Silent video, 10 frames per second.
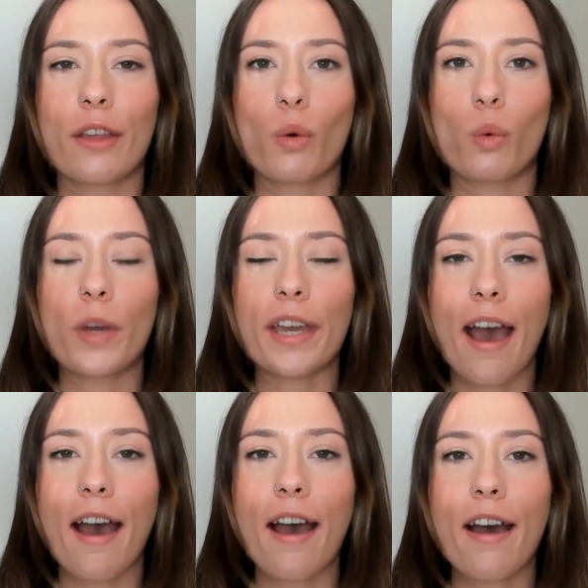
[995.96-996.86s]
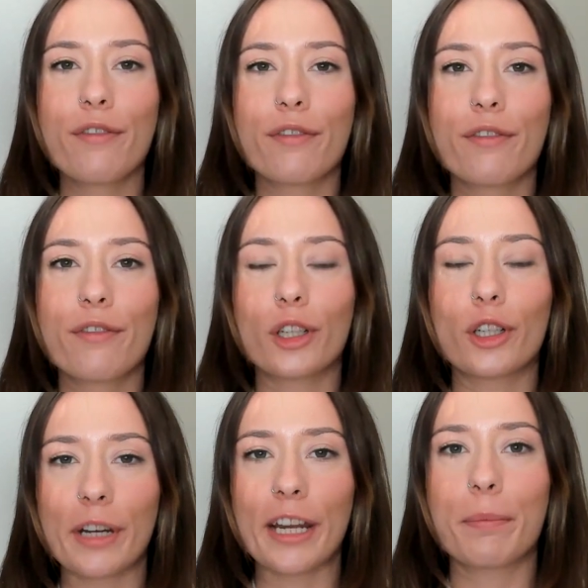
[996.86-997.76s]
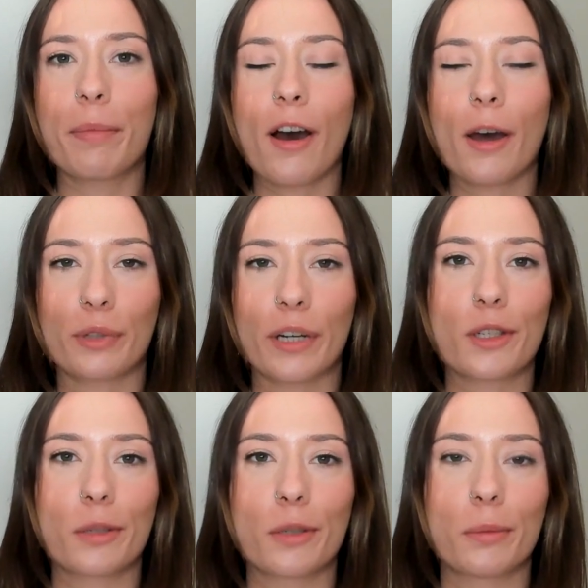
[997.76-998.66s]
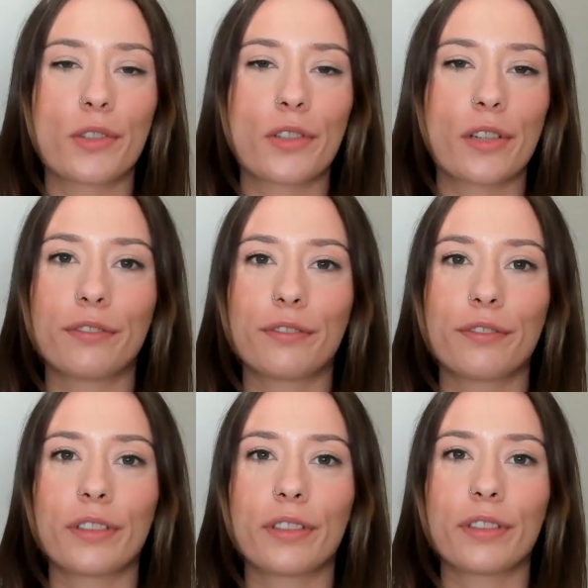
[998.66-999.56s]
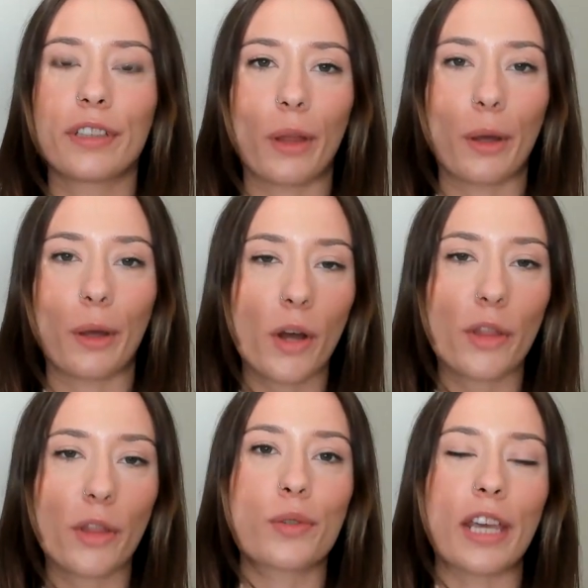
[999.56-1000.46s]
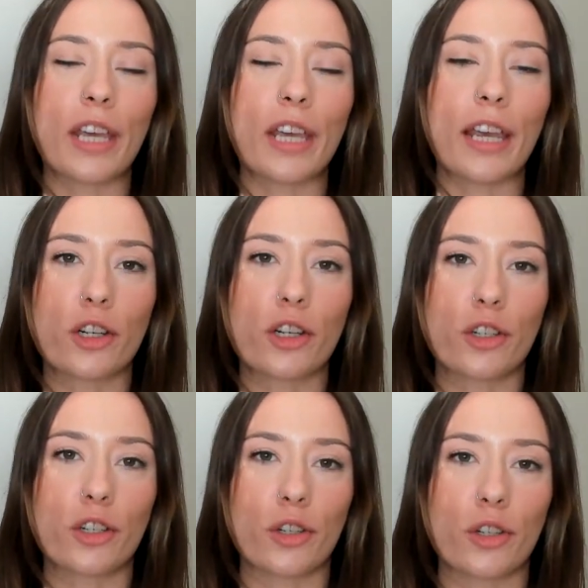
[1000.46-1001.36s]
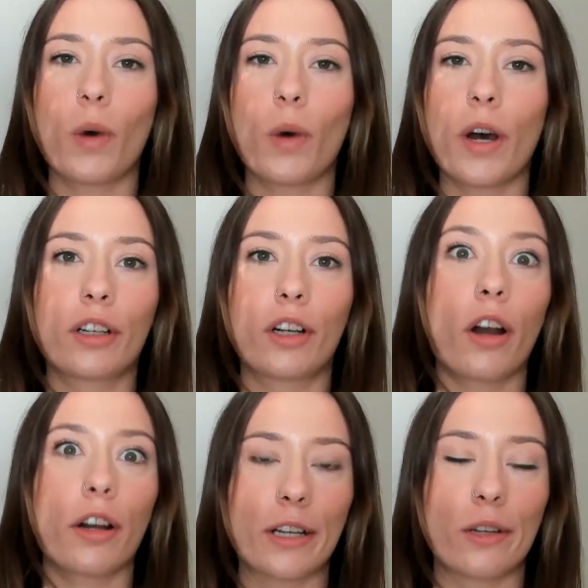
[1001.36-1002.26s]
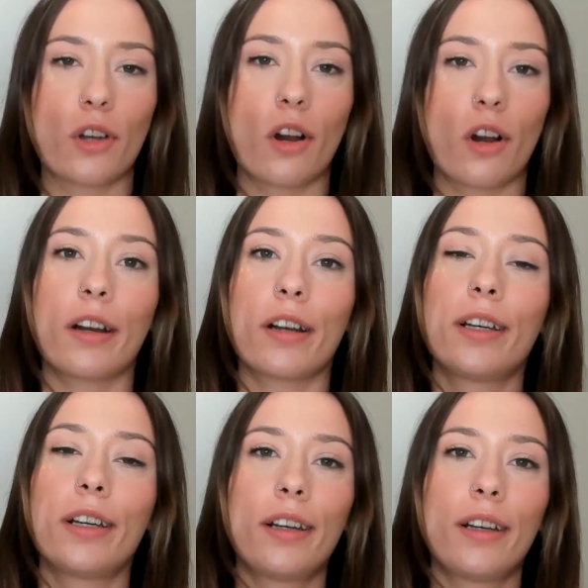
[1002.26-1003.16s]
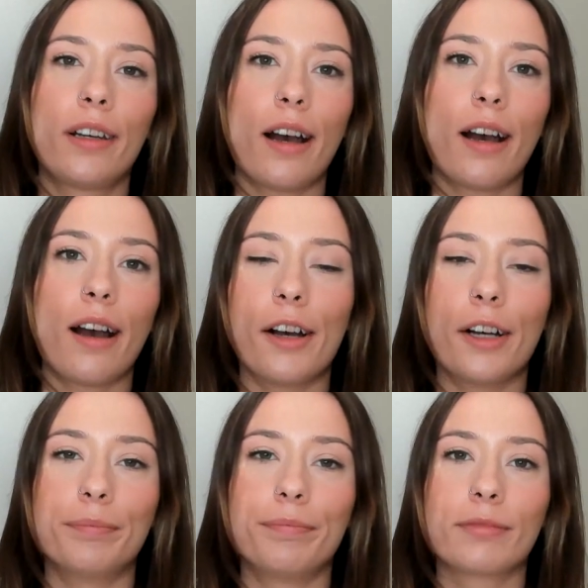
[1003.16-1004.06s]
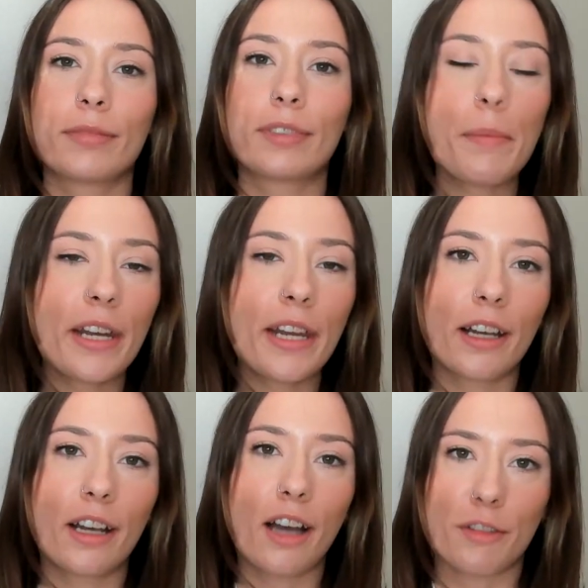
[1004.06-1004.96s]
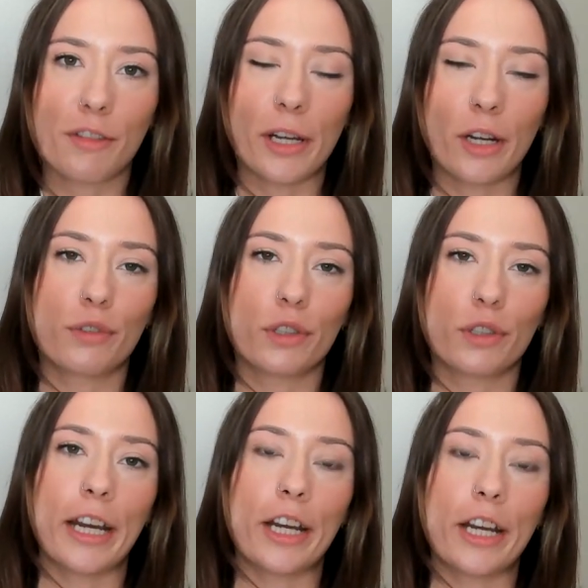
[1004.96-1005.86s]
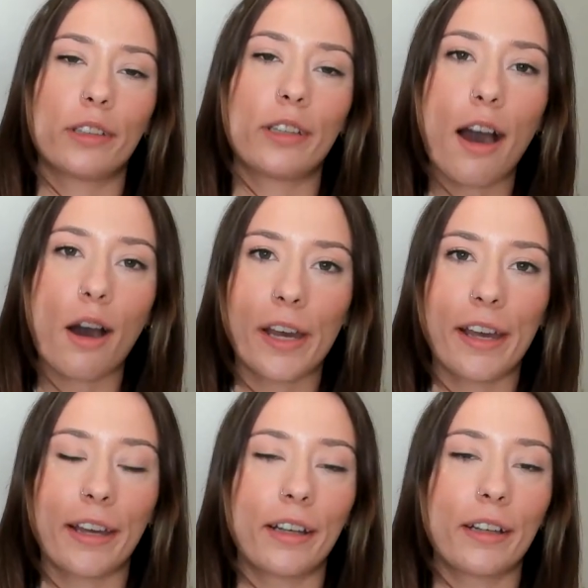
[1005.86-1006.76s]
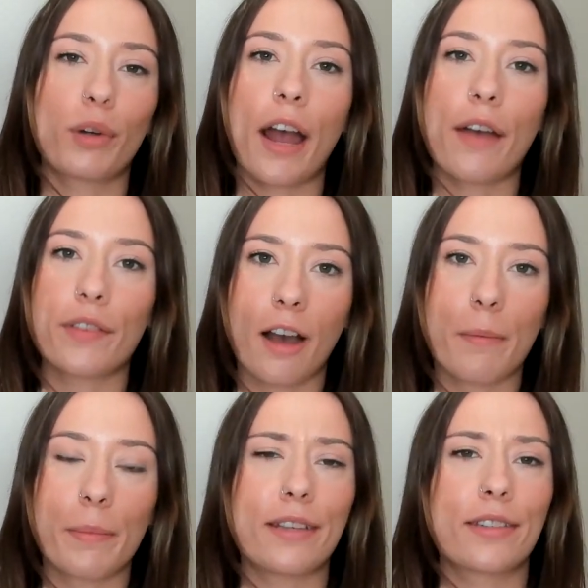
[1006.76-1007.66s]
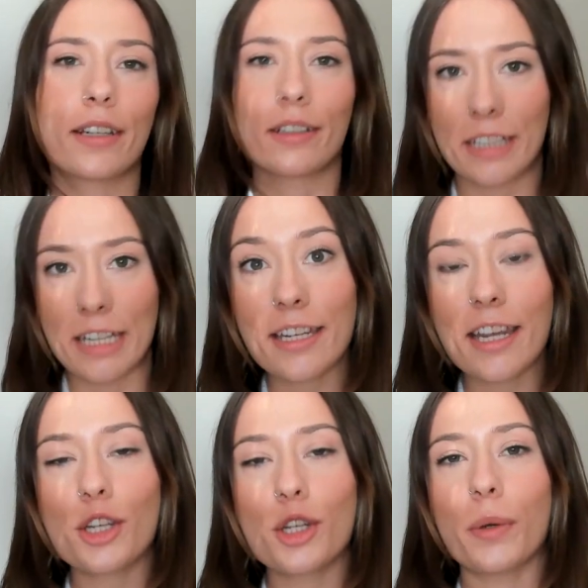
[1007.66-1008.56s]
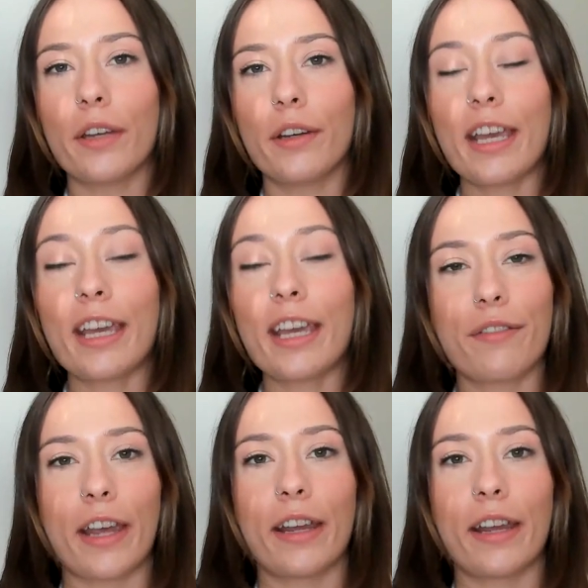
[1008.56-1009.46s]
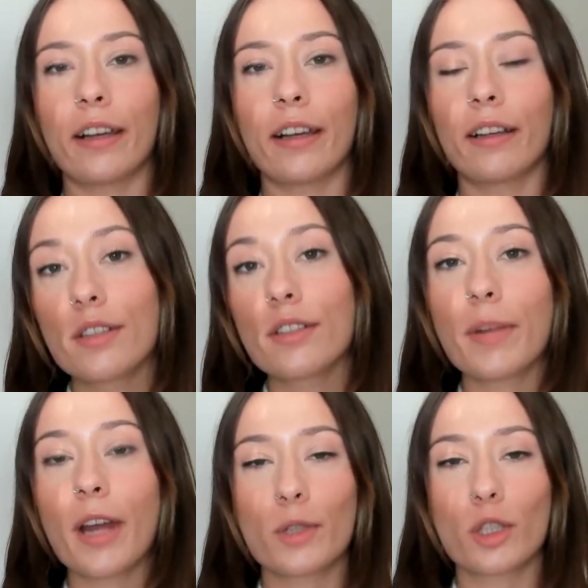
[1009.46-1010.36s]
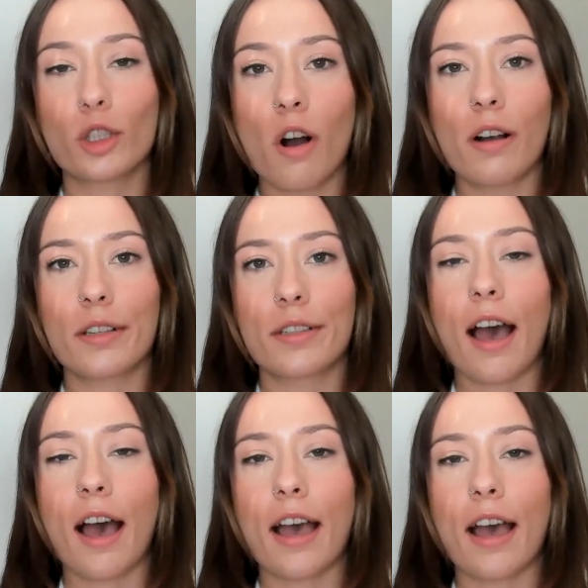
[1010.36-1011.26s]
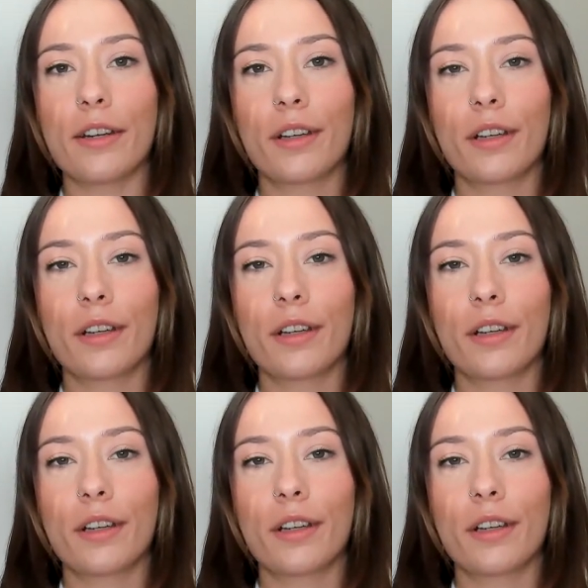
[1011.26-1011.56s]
we have agreed upon principles of, like what those safety measures are, what the guardrails are, limiting government overreach, allowing private companies to continue innovating, sometimes alongside